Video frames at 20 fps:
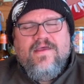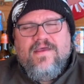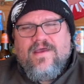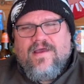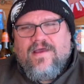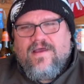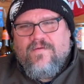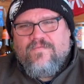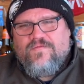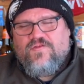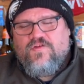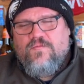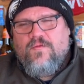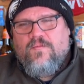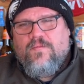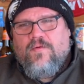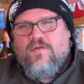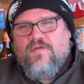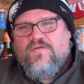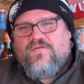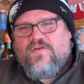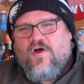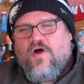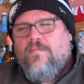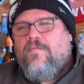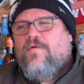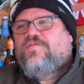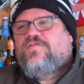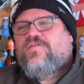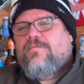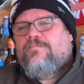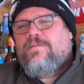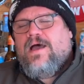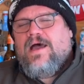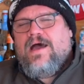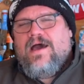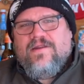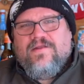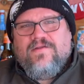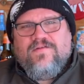Uh, Super Bowl is almost
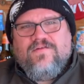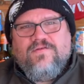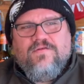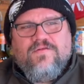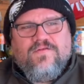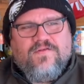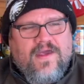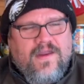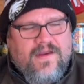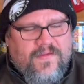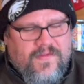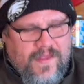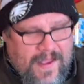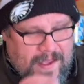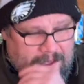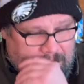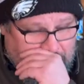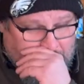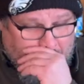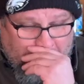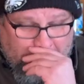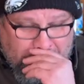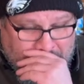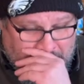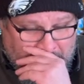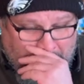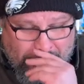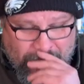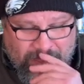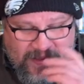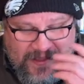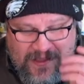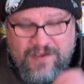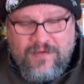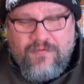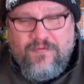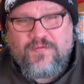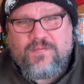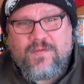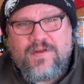upon us, so it's kind of the anniversary of the
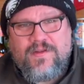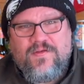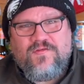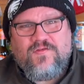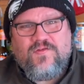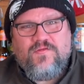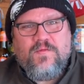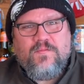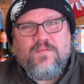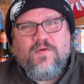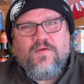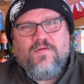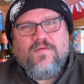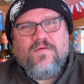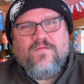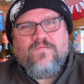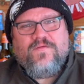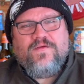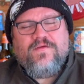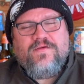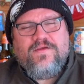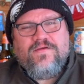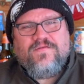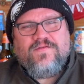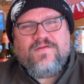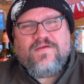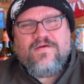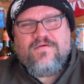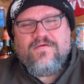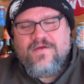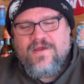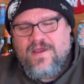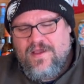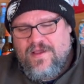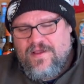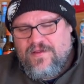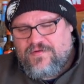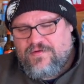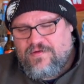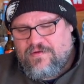Eagles winning the Super Bowl a few years ago.
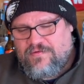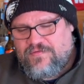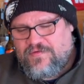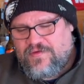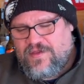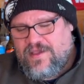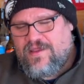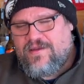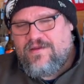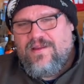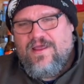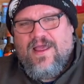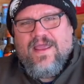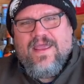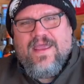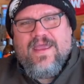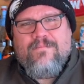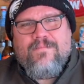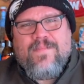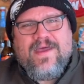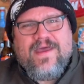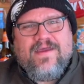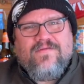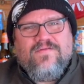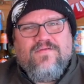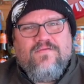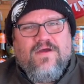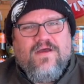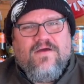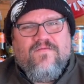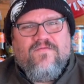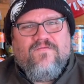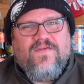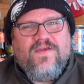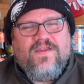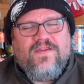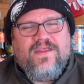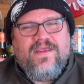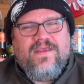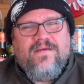So I was thinking, head back to a, a
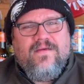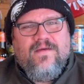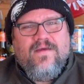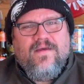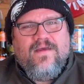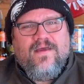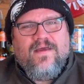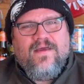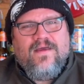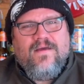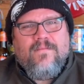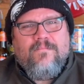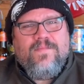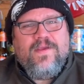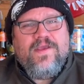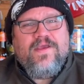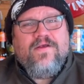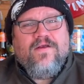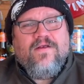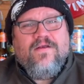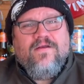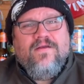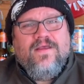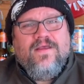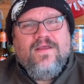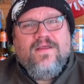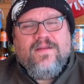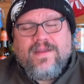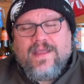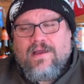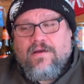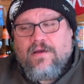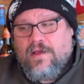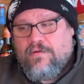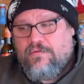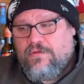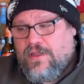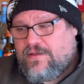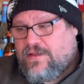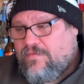Philly uh, beer. Now, I
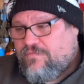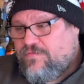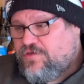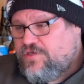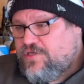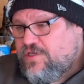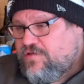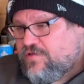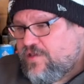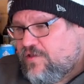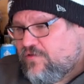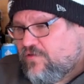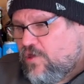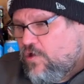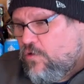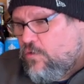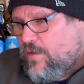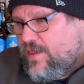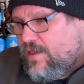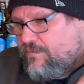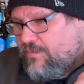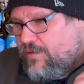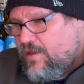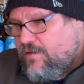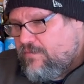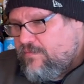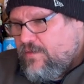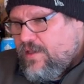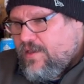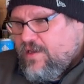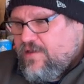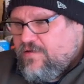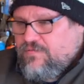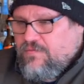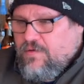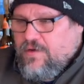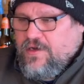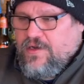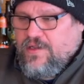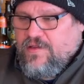would like to have the cheesesteak to go with it, but it is
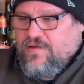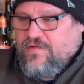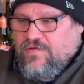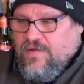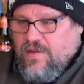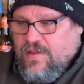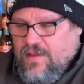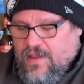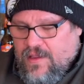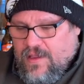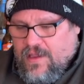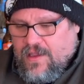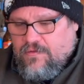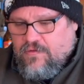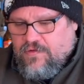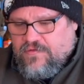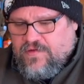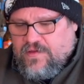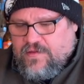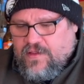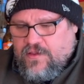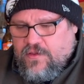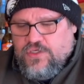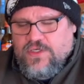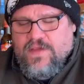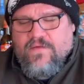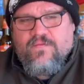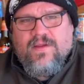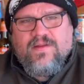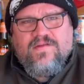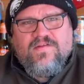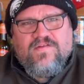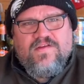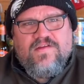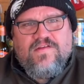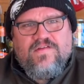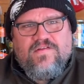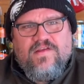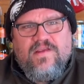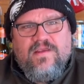what it is. Uh, it looks like they usually have about
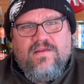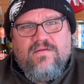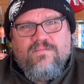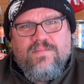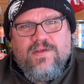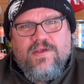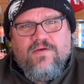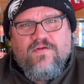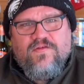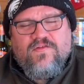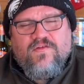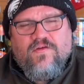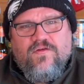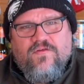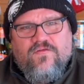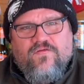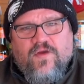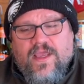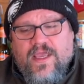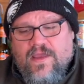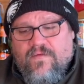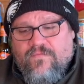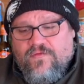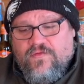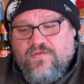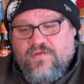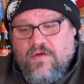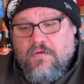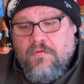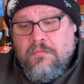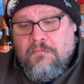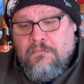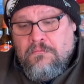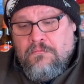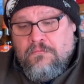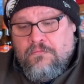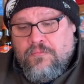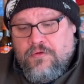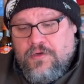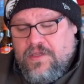16 beers on draft, so
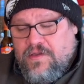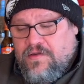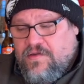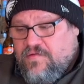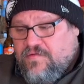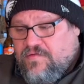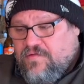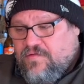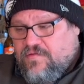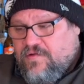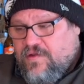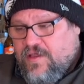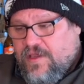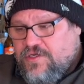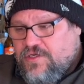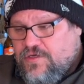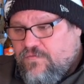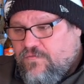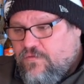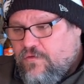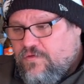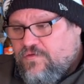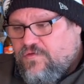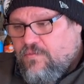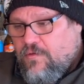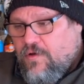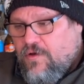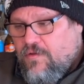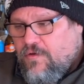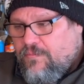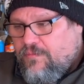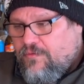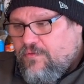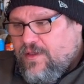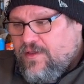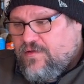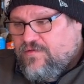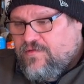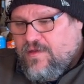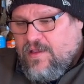pretty decent selection for a smaller
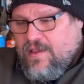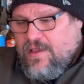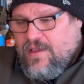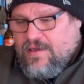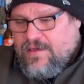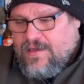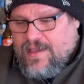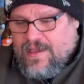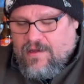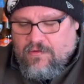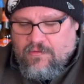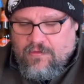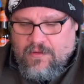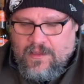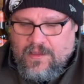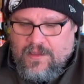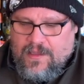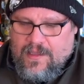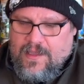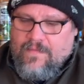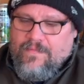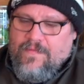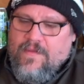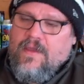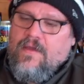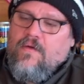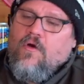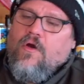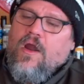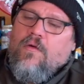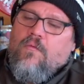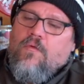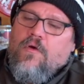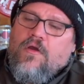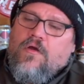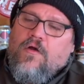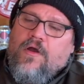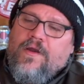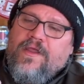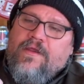place. Now, uh, the artwork
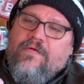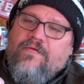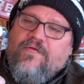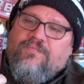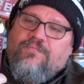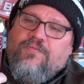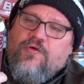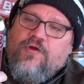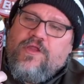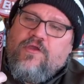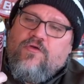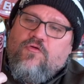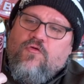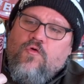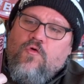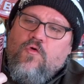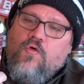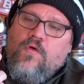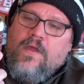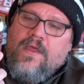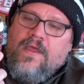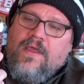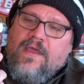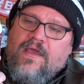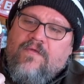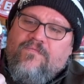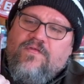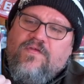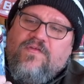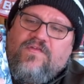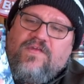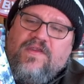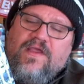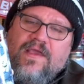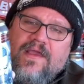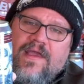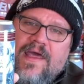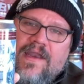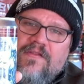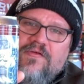on here is pretty cool. If you see it,
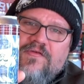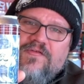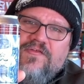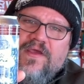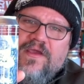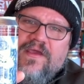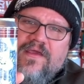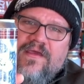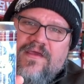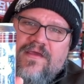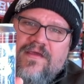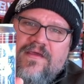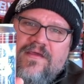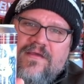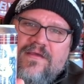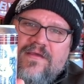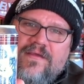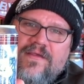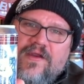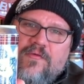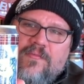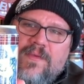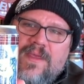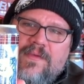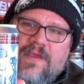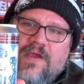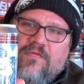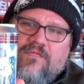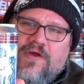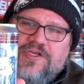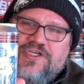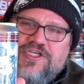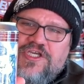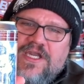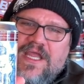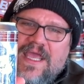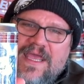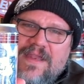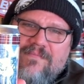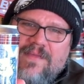kind of looks like a, you know, maybe a Russian
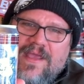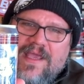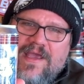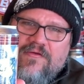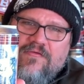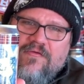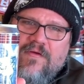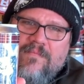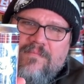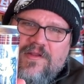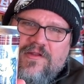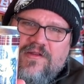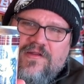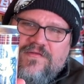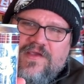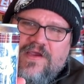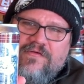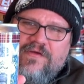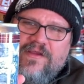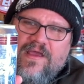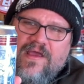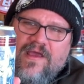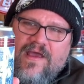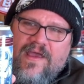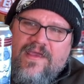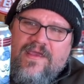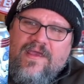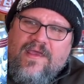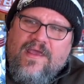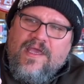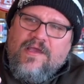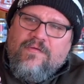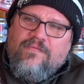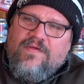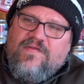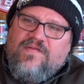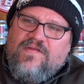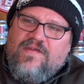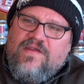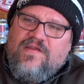hitman or a military guy. We
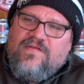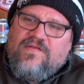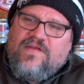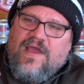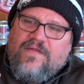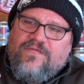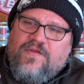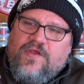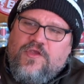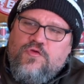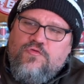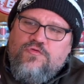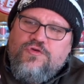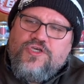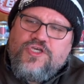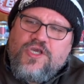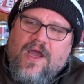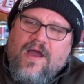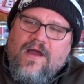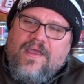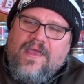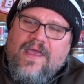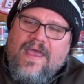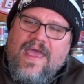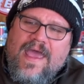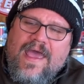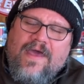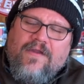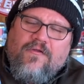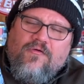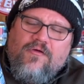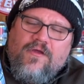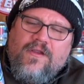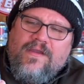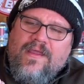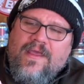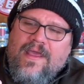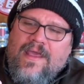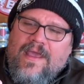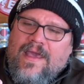see he's got the Ushanka hat on,
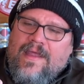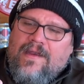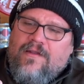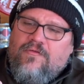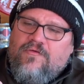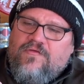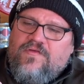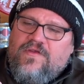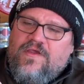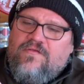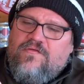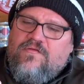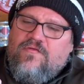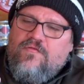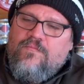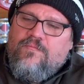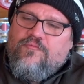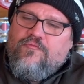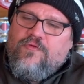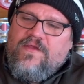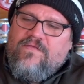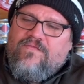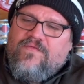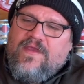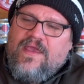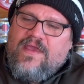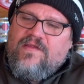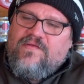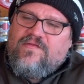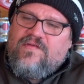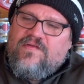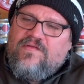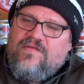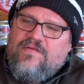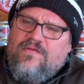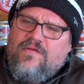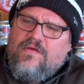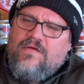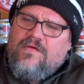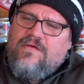and it looks like two briefcases.
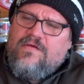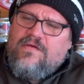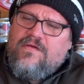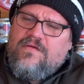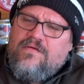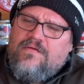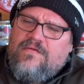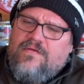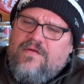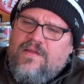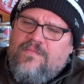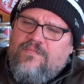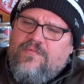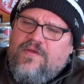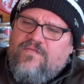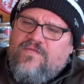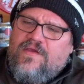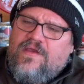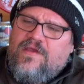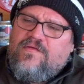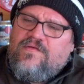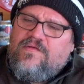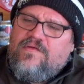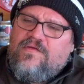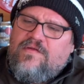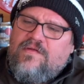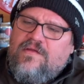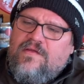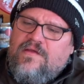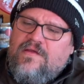No, are they briefcases?